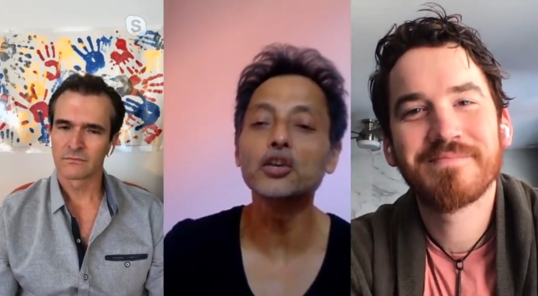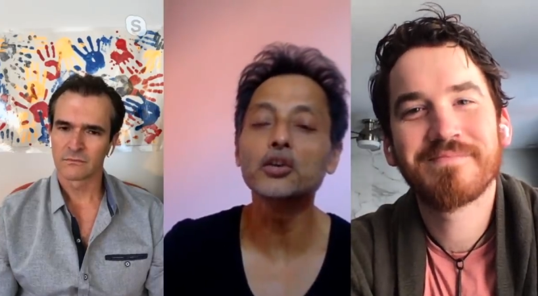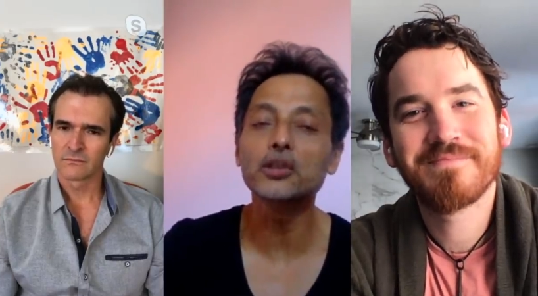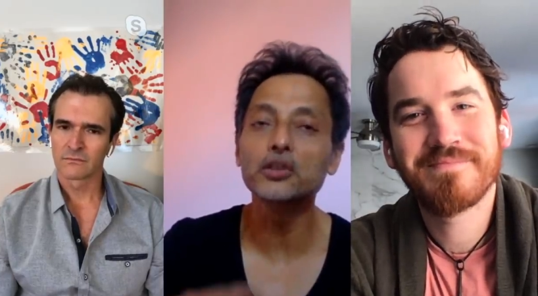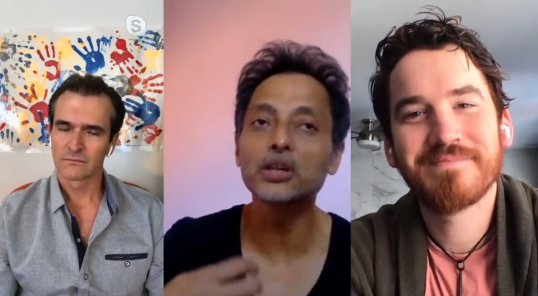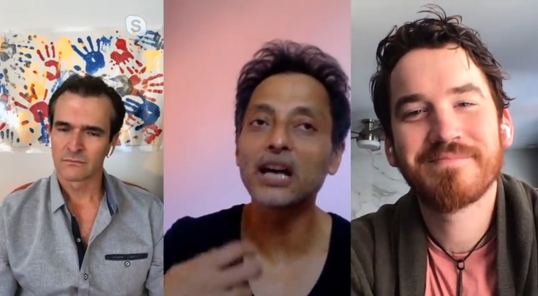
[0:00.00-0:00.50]

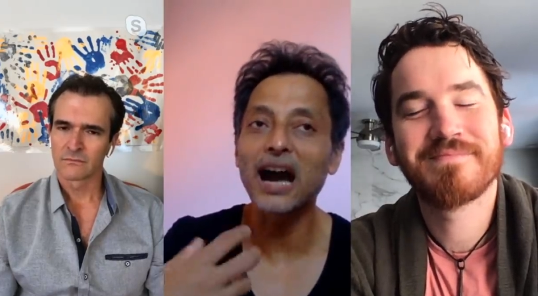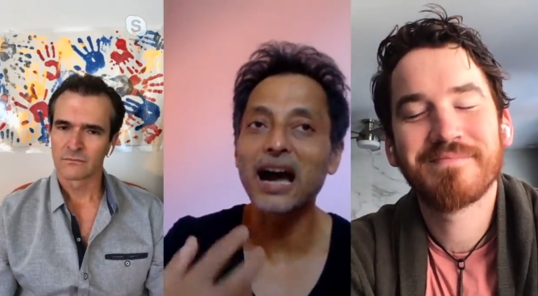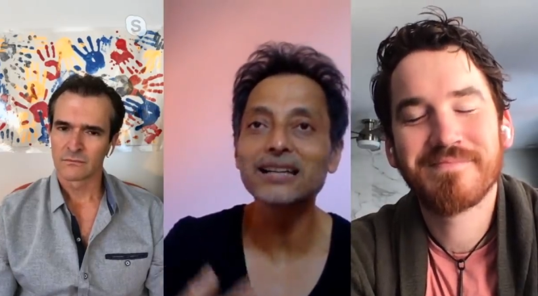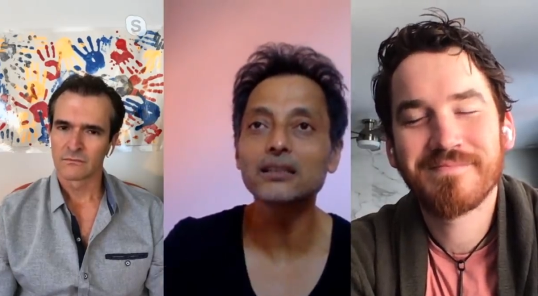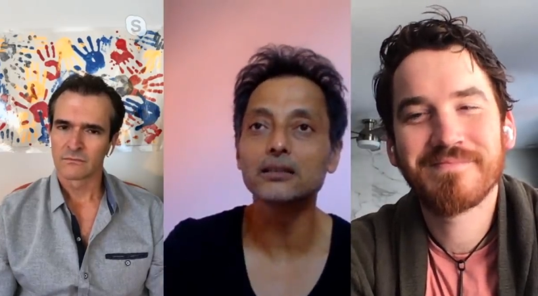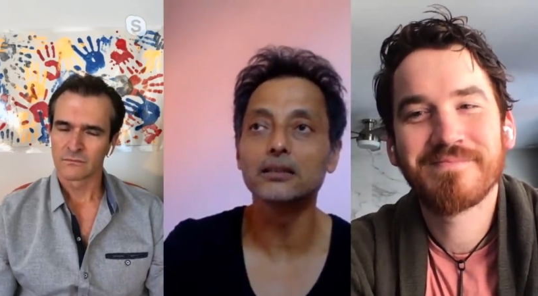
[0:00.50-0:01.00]
Speaker 1: You
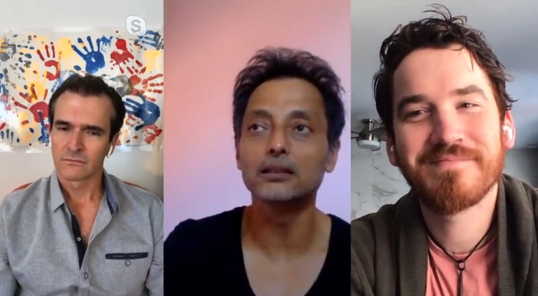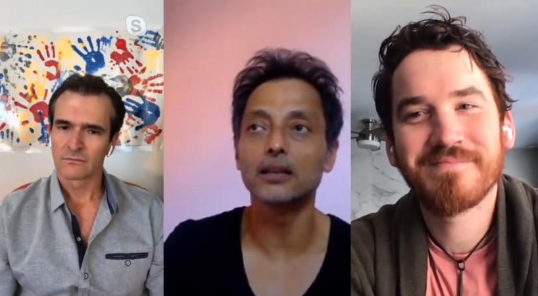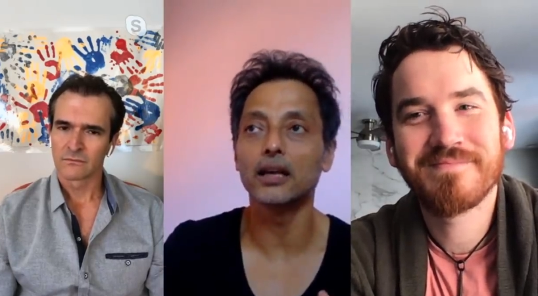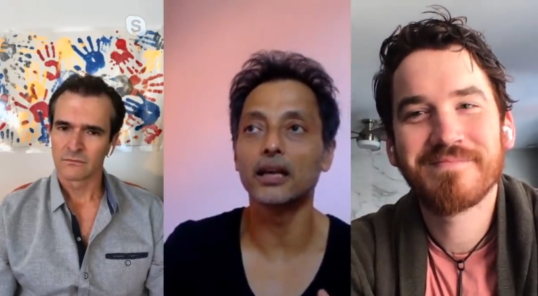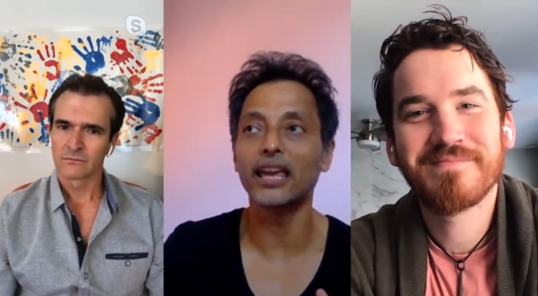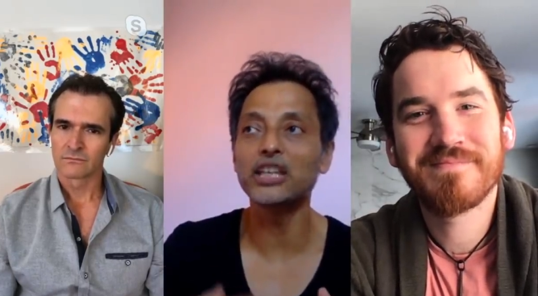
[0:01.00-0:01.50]
can't
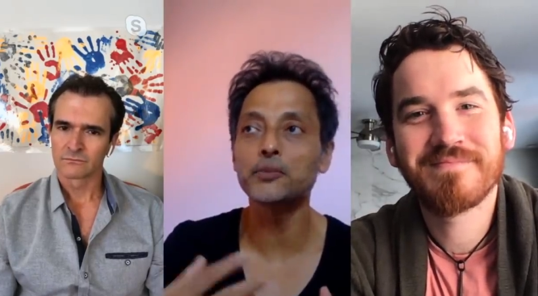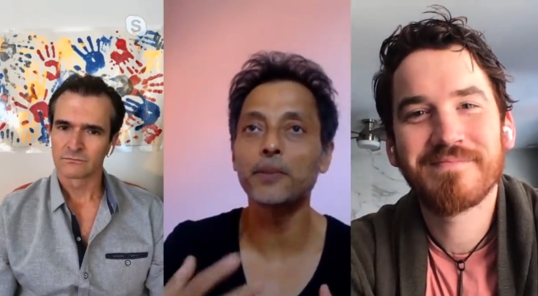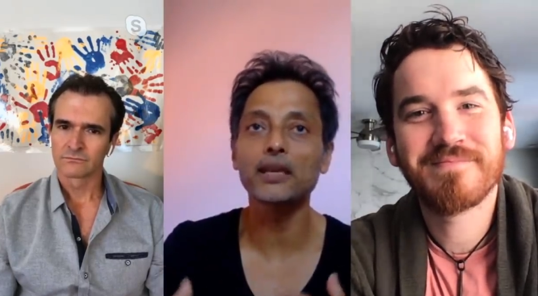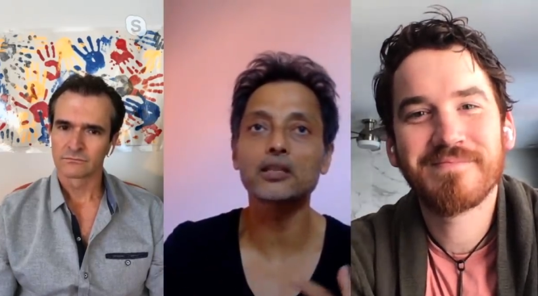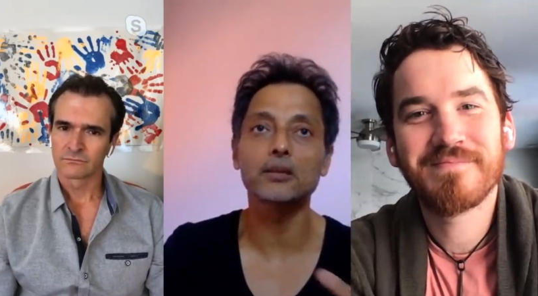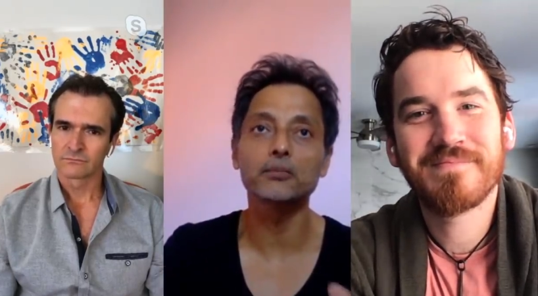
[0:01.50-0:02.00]

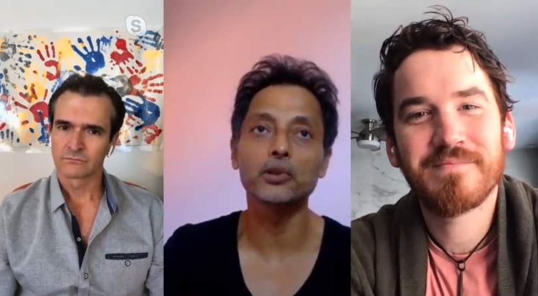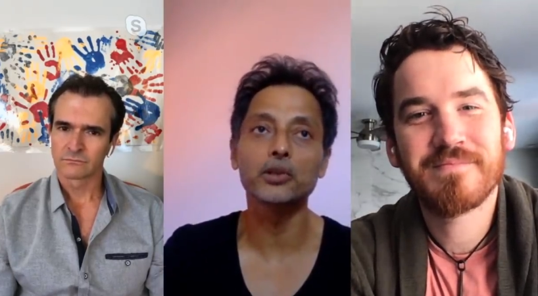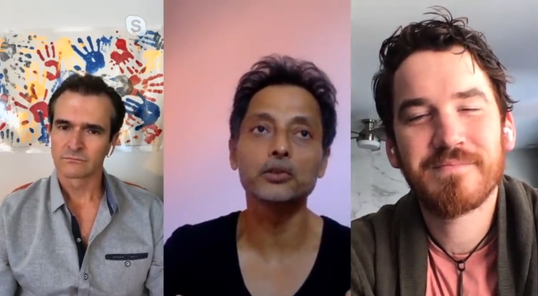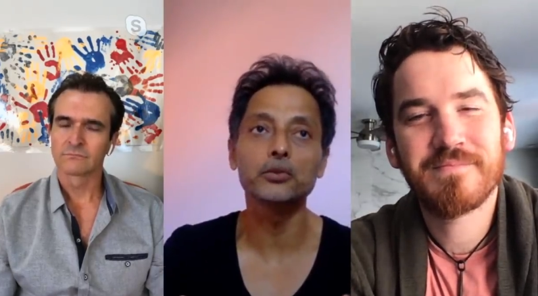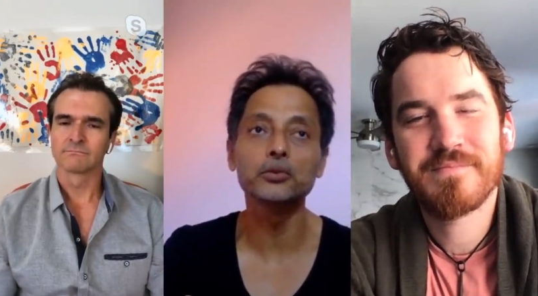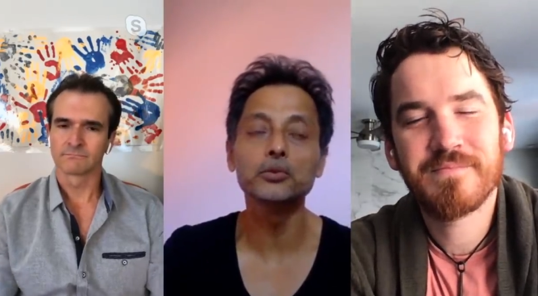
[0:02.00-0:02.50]
expect
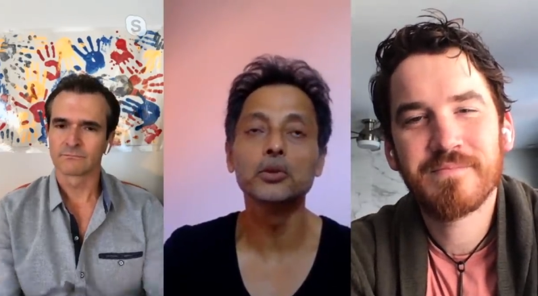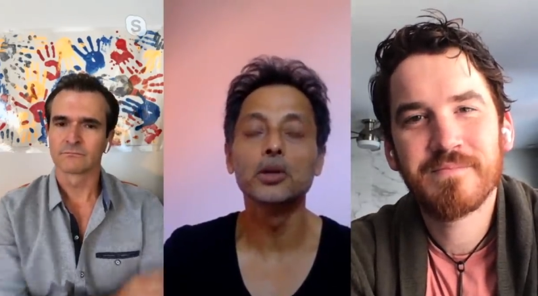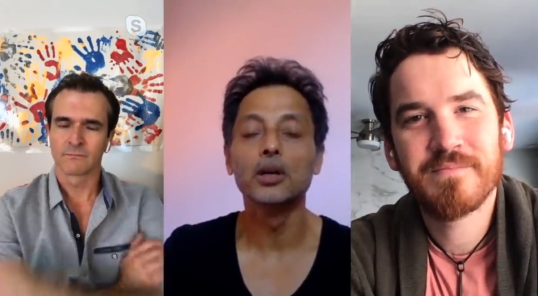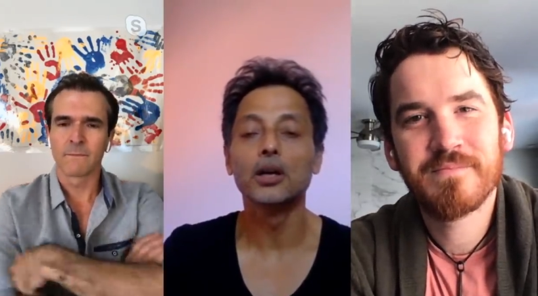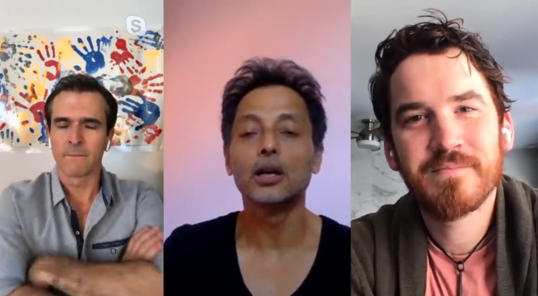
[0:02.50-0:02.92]
somebody to